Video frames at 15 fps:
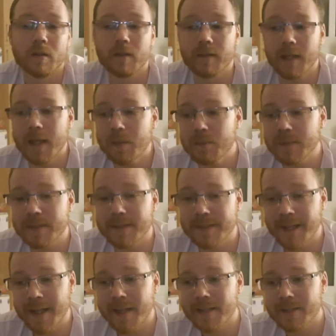Labour
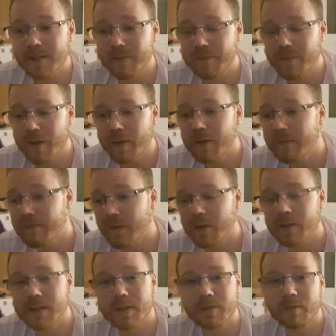today is a very,
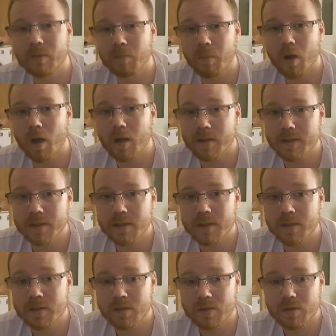very different
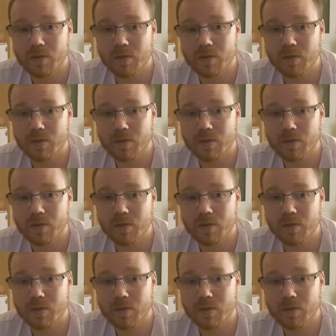party